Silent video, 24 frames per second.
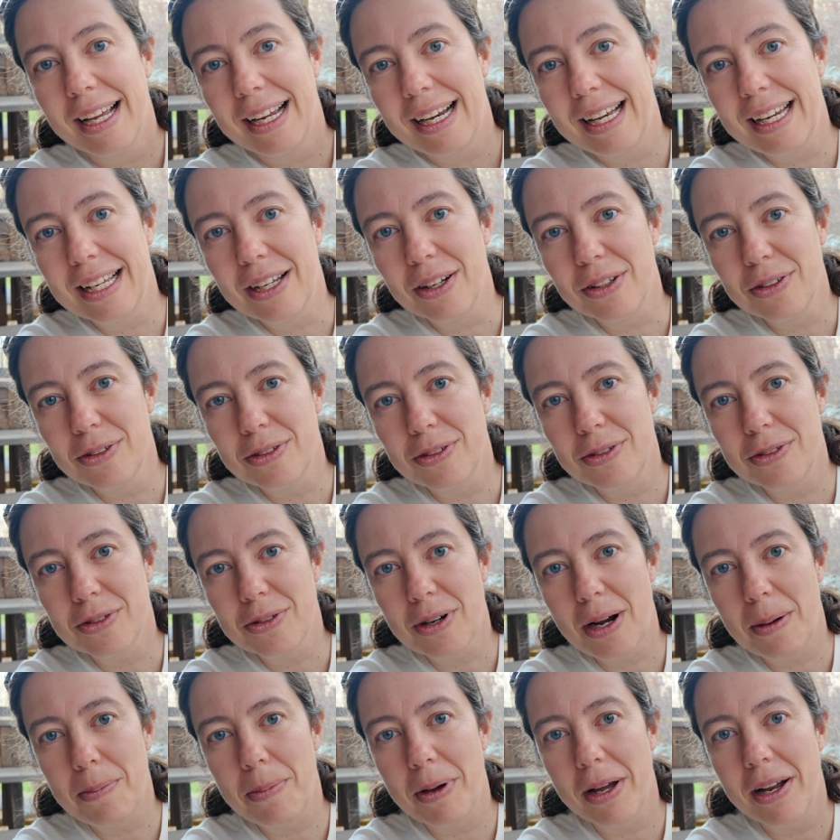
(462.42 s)
Click on the
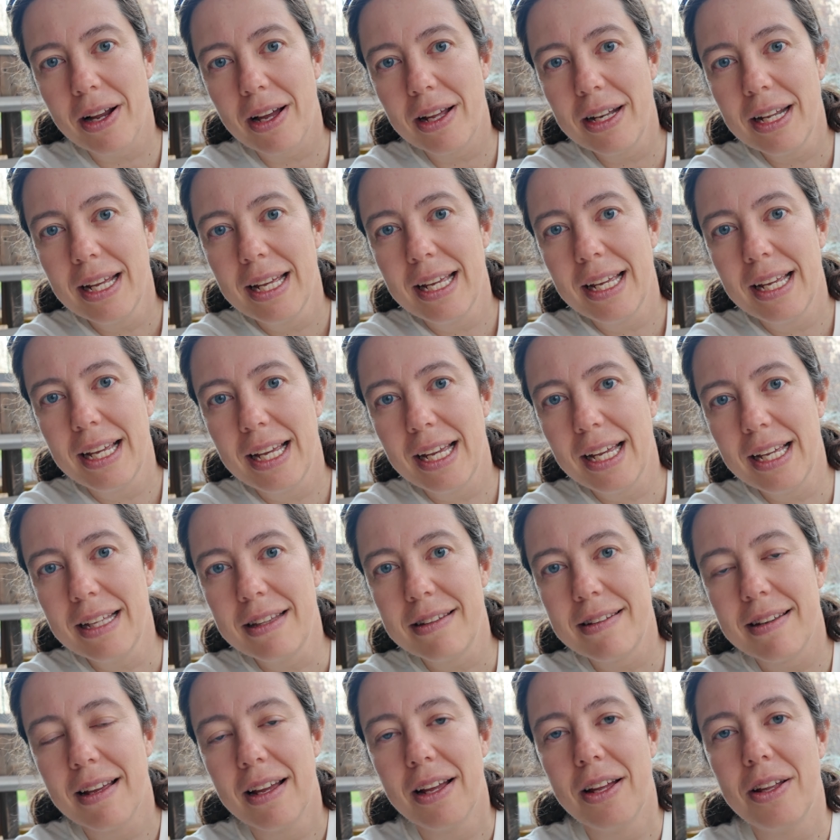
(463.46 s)
subscribe button,
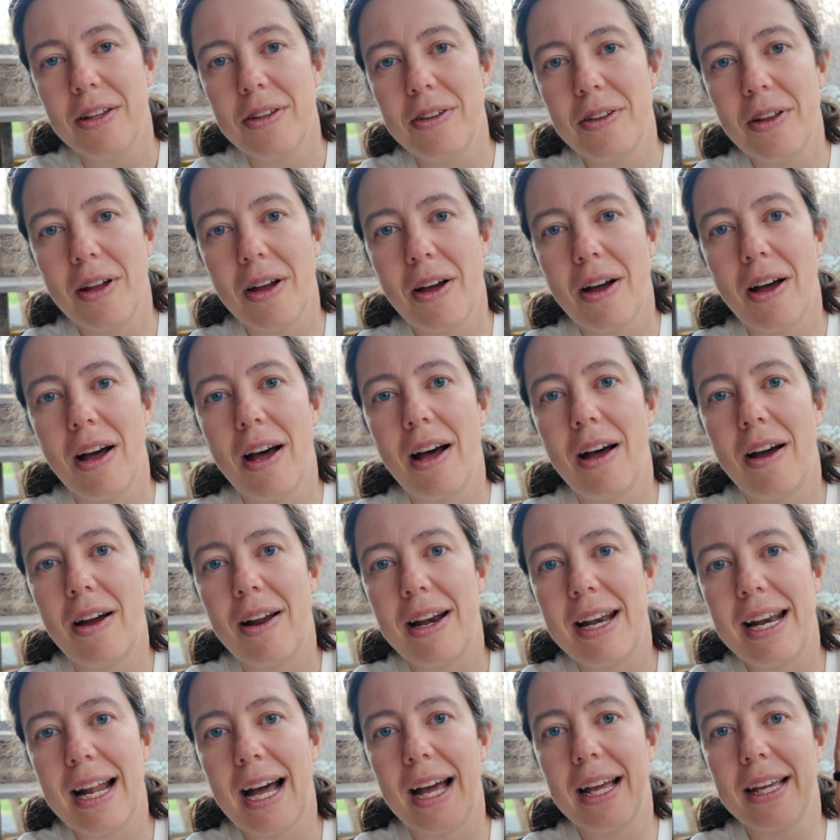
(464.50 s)
hit the
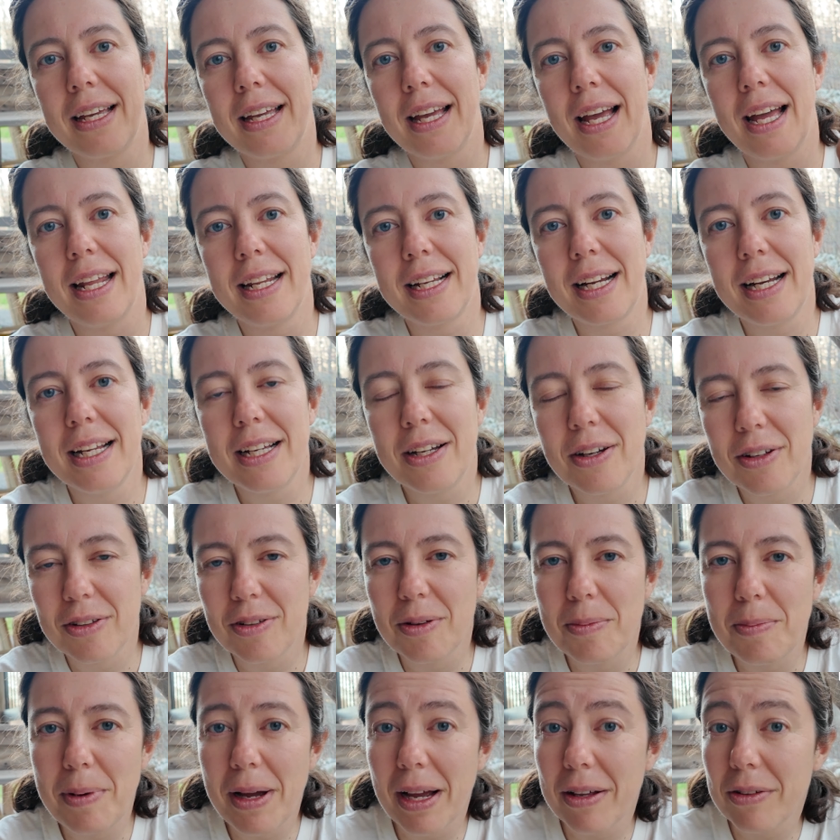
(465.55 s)
like and click on
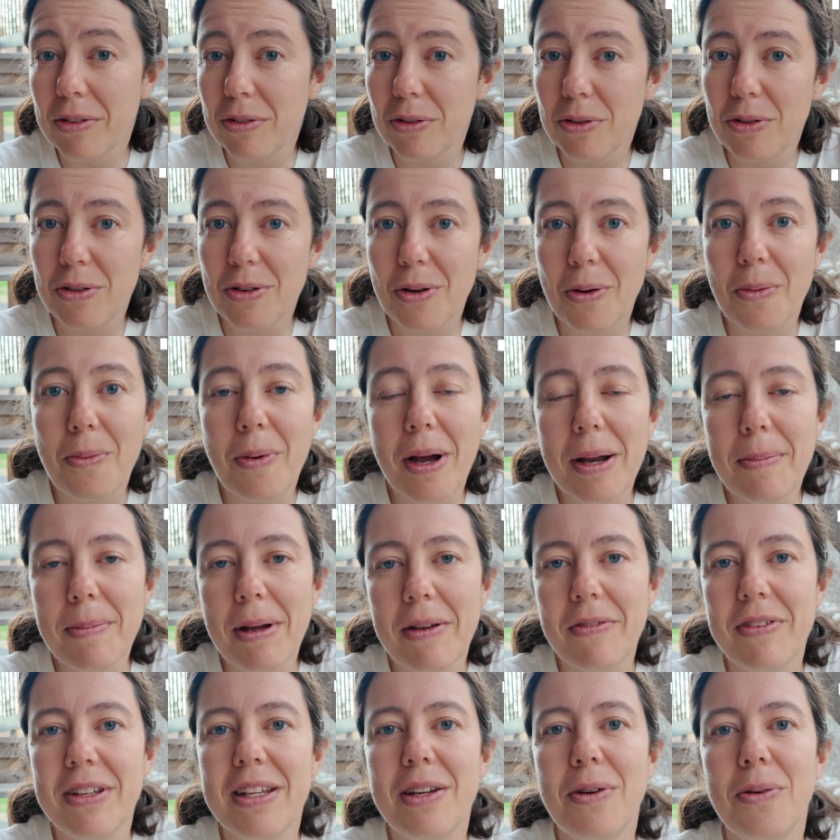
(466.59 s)
the bell so you know when
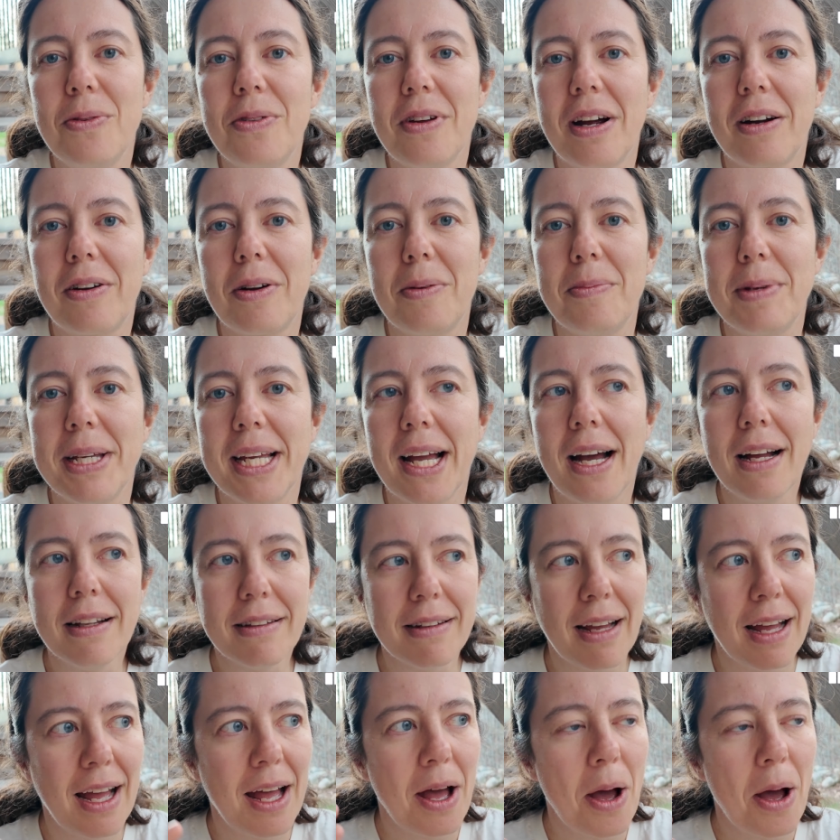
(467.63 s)
my videos are coming out.